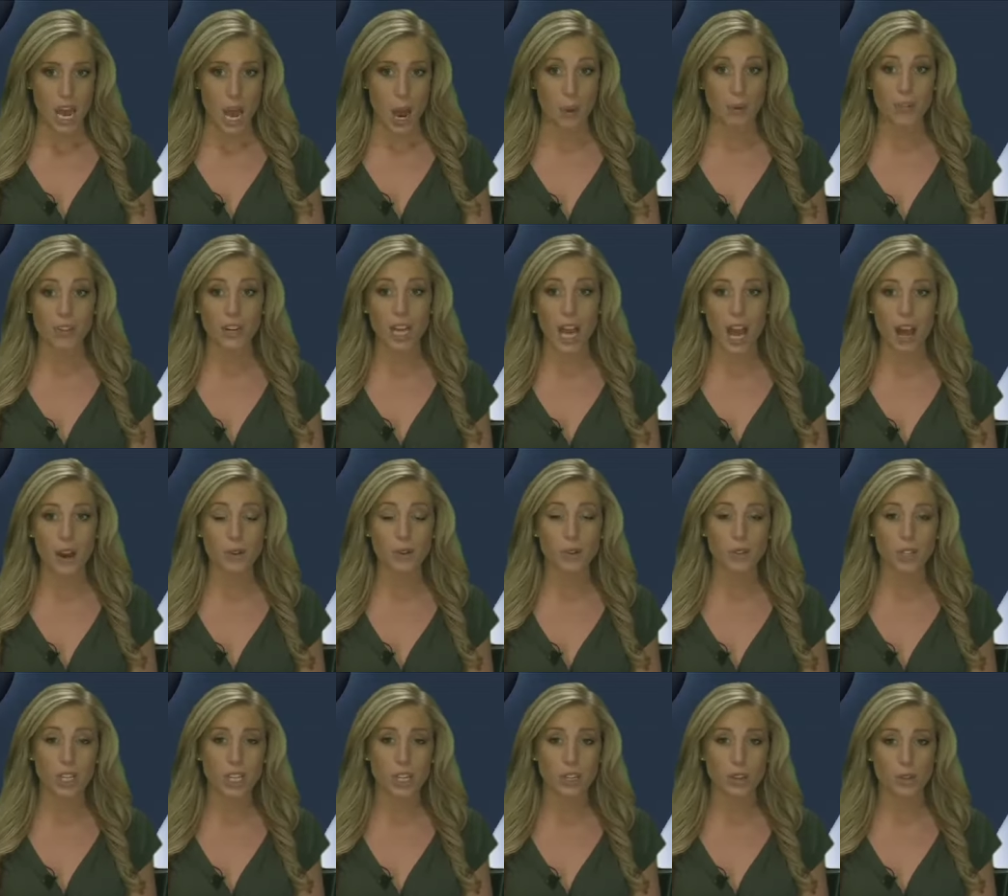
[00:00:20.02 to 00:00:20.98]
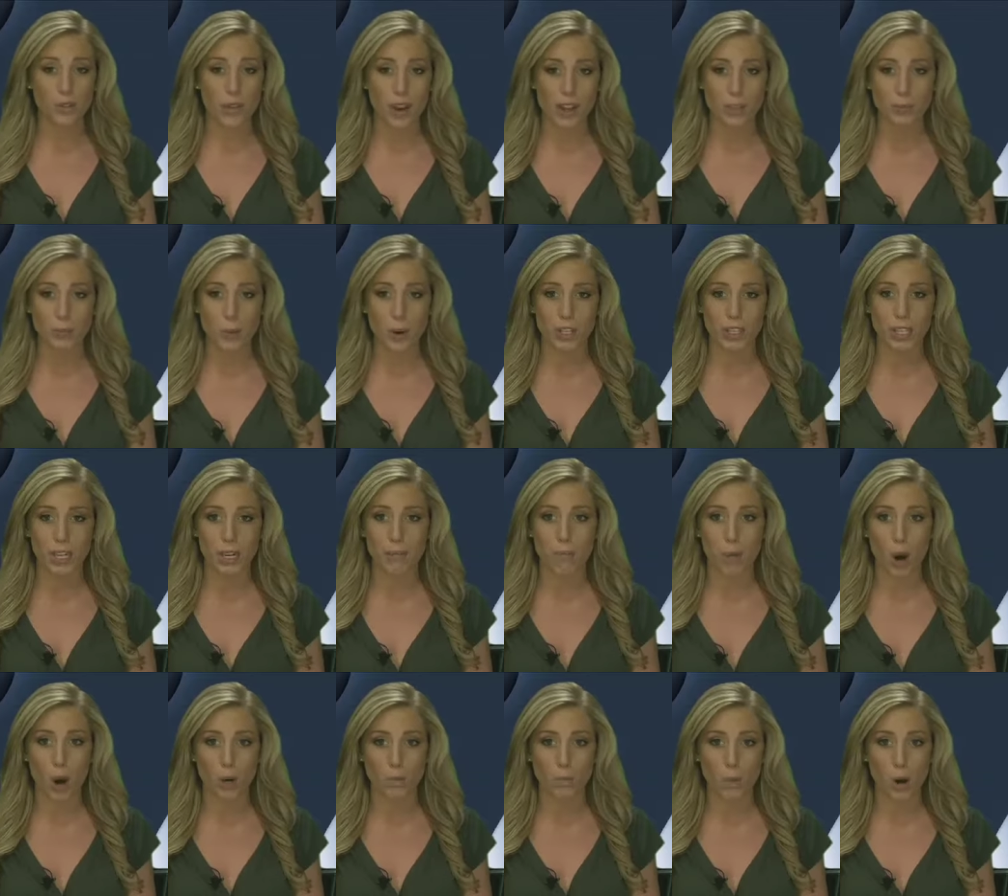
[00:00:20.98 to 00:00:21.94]
However, Yahoo Senior Vice President
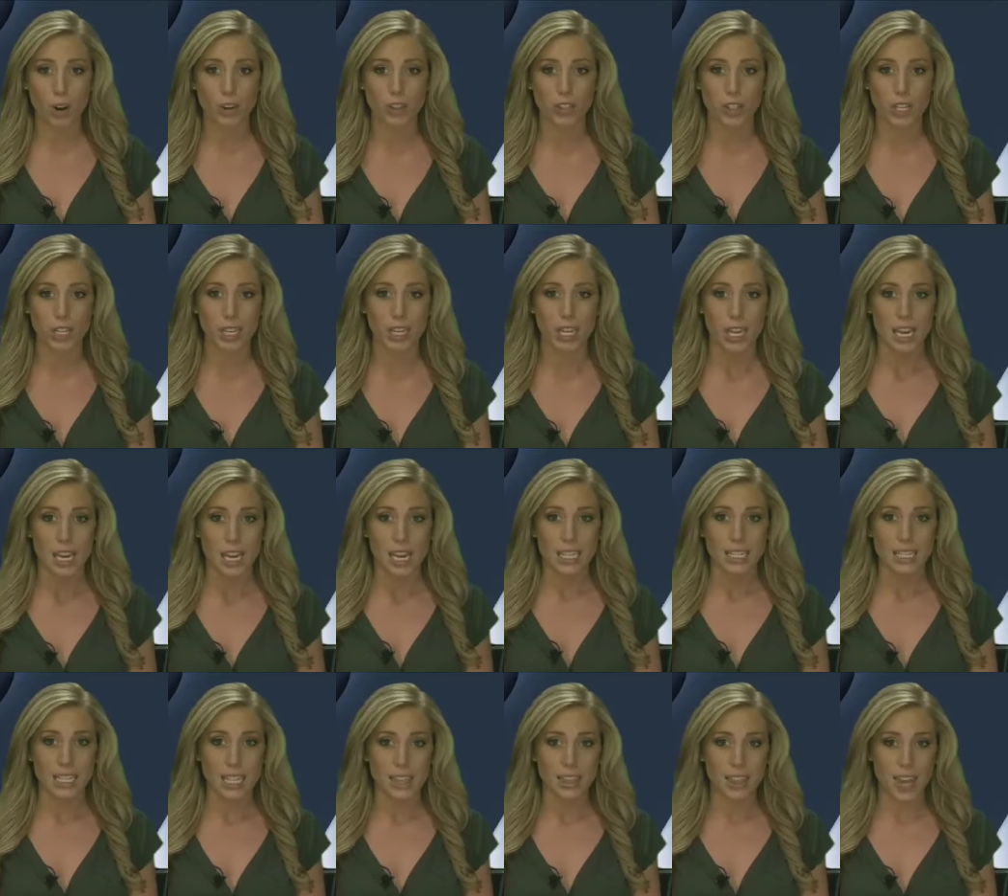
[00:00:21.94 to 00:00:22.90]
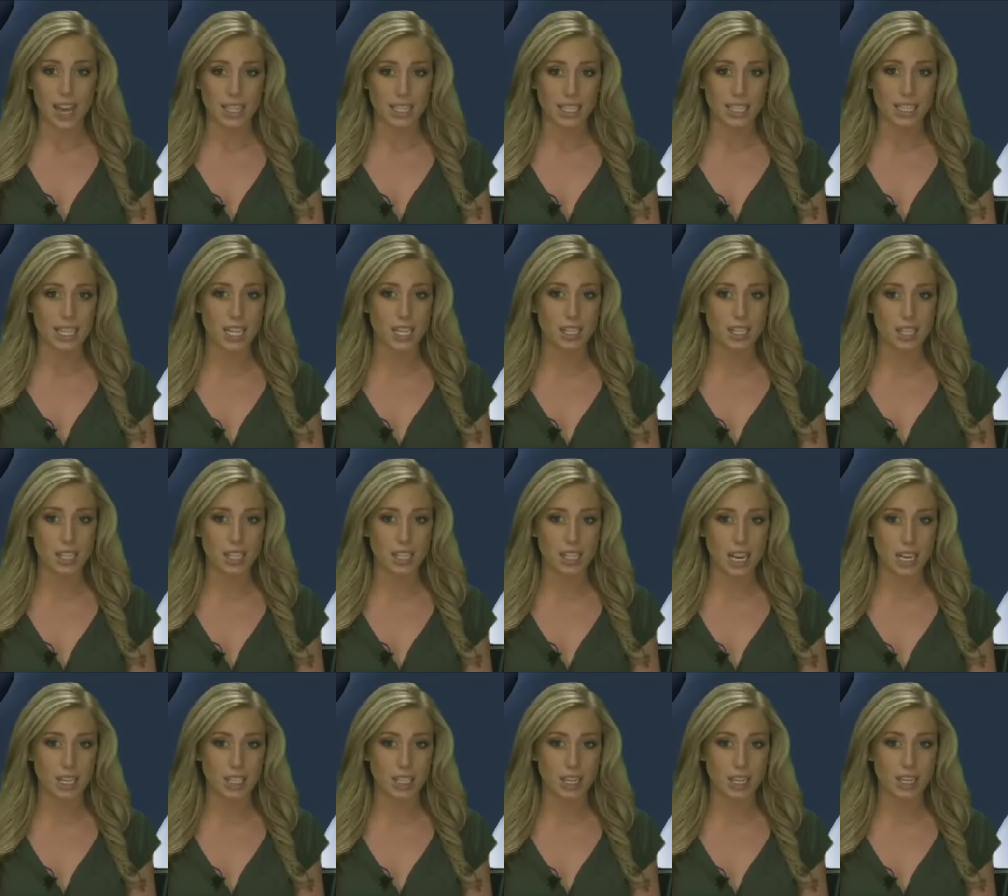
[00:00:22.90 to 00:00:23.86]
Mark Morrissey said that since the
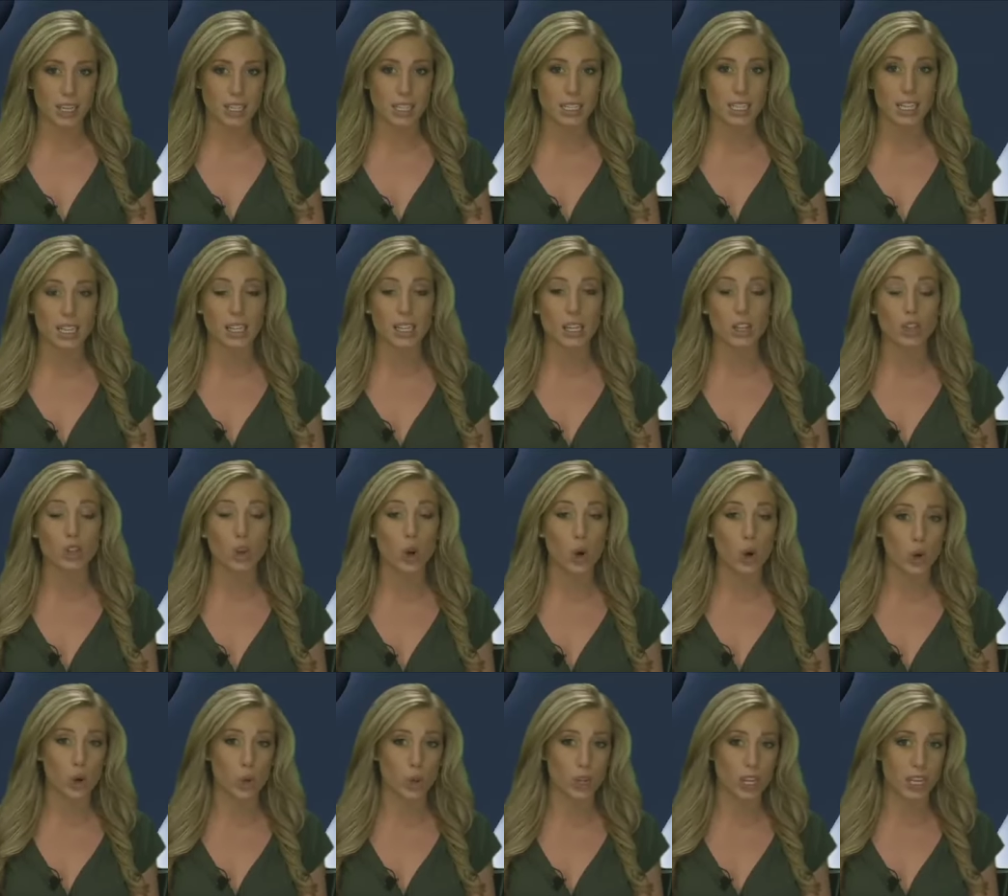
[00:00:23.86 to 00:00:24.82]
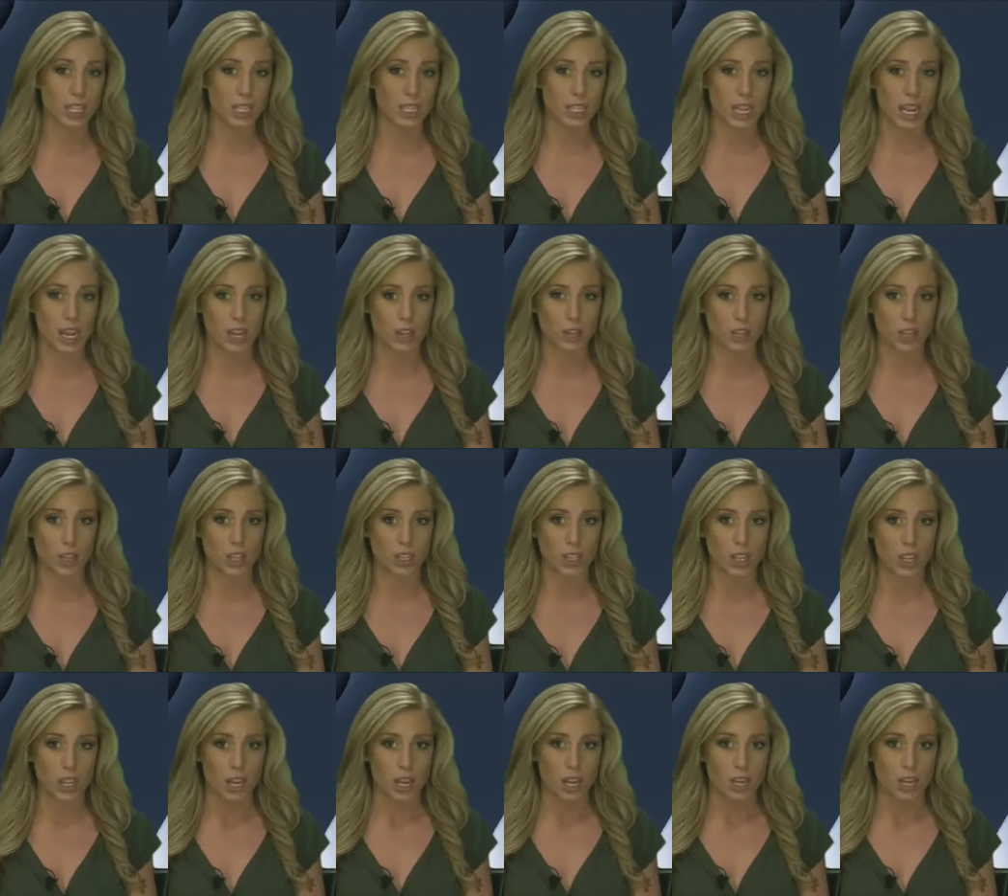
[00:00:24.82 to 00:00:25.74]
testing is still in its early stages,